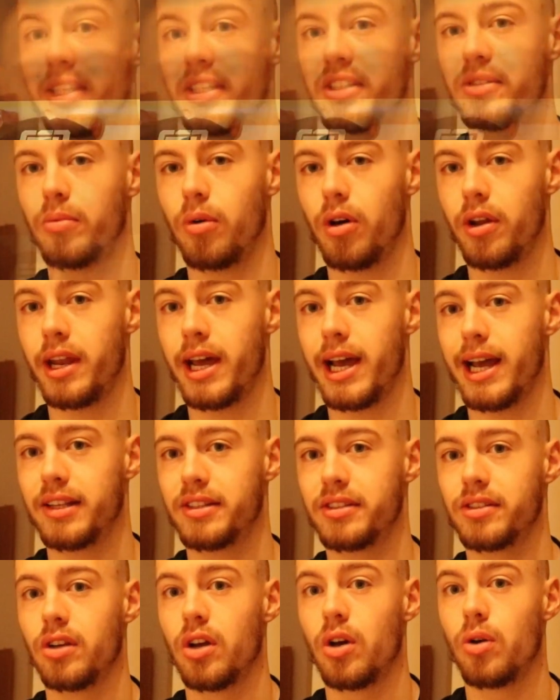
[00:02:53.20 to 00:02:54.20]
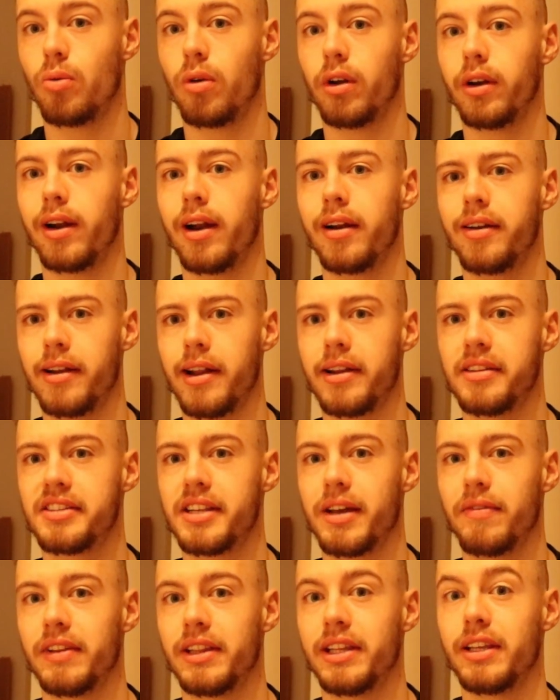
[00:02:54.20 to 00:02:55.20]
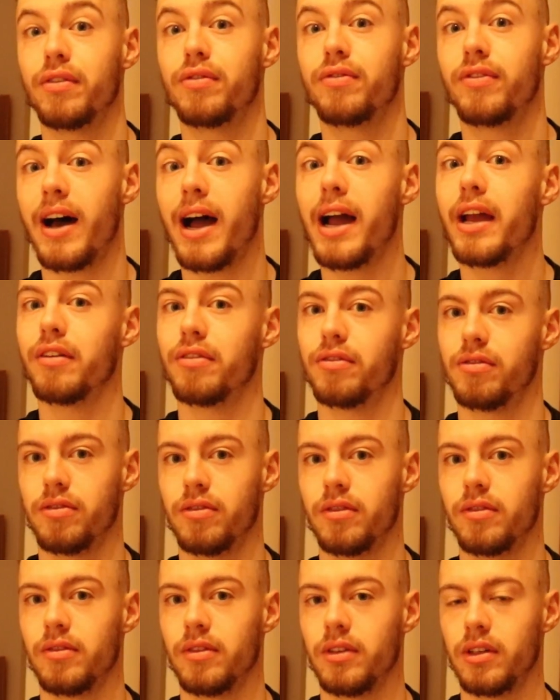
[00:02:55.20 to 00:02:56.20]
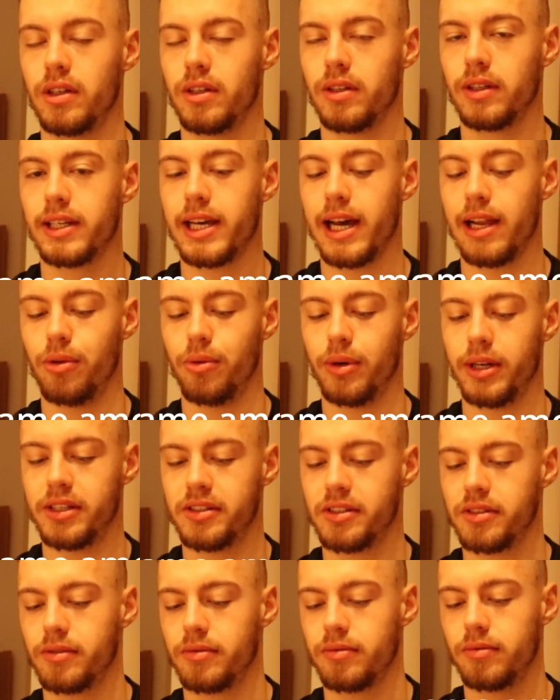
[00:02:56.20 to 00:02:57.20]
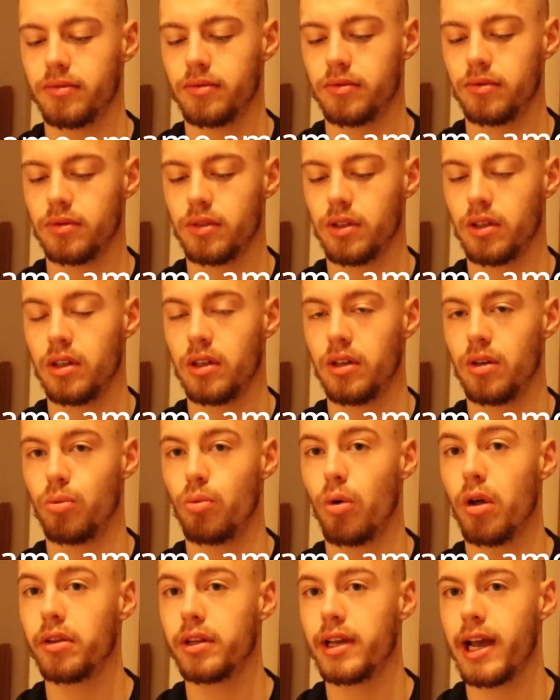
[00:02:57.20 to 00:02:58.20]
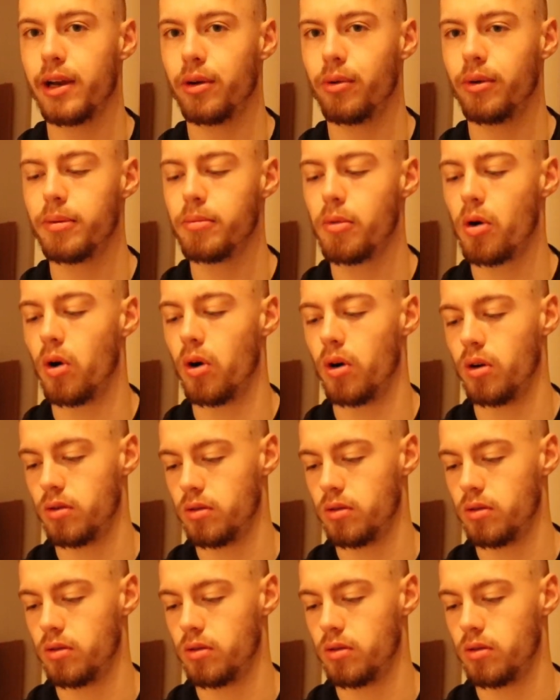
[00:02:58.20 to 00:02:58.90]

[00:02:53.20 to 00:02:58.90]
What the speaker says: This one has 175 calories, 1 calorie more.